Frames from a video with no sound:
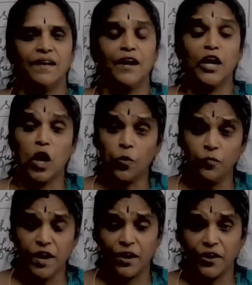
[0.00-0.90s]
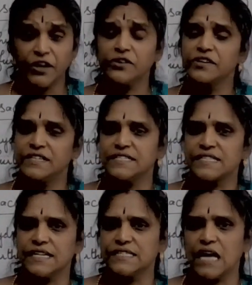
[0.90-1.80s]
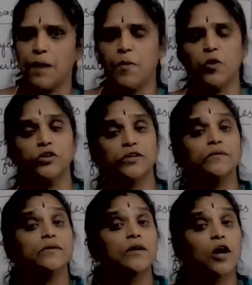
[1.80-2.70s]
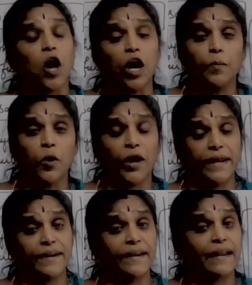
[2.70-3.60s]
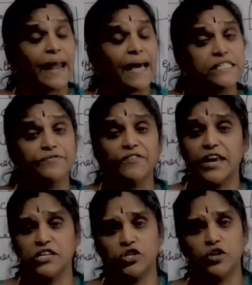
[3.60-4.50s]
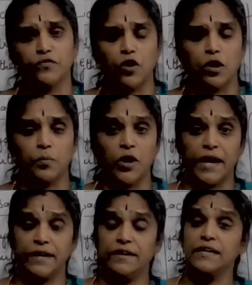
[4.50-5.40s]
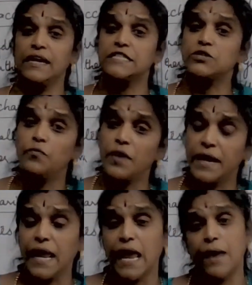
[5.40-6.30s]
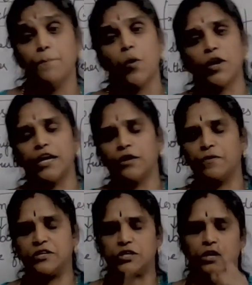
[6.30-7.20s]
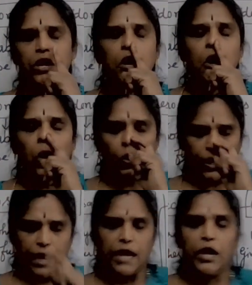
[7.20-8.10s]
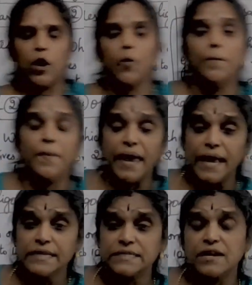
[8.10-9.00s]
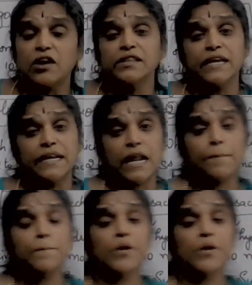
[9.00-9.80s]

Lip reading: now we are going to discuss about carbohydrate classification of carbohydrate. It's very important question. Okay, now based on the number